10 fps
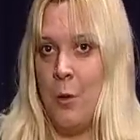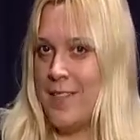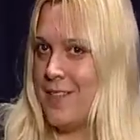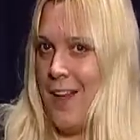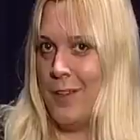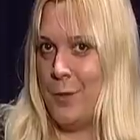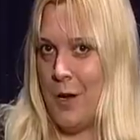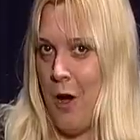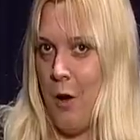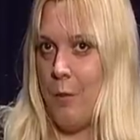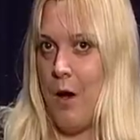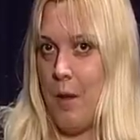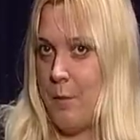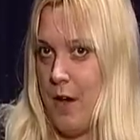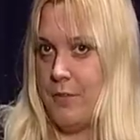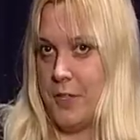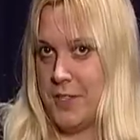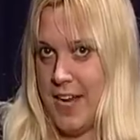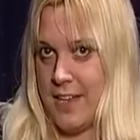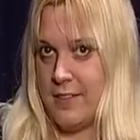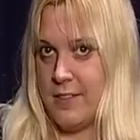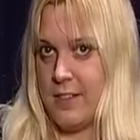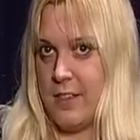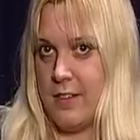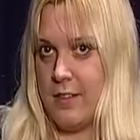West Hollywood home above her desk.